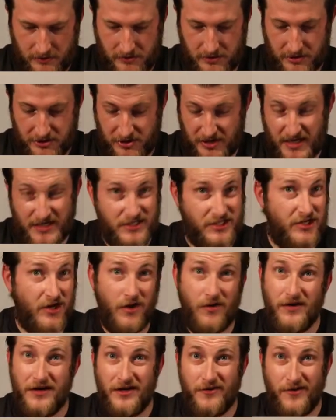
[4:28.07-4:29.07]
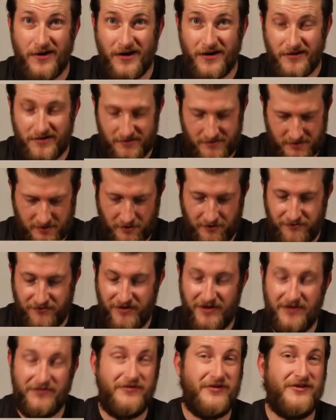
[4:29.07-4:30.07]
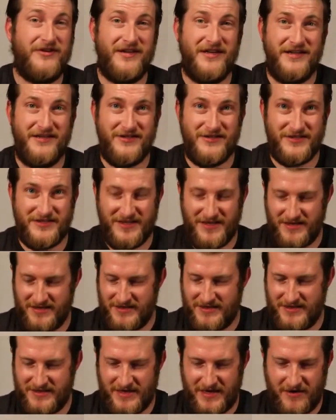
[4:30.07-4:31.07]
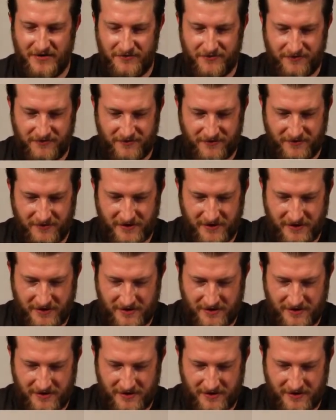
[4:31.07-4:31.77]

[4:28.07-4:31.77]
Did you guys go anywhere? Hopefully if you did, you stayed safe.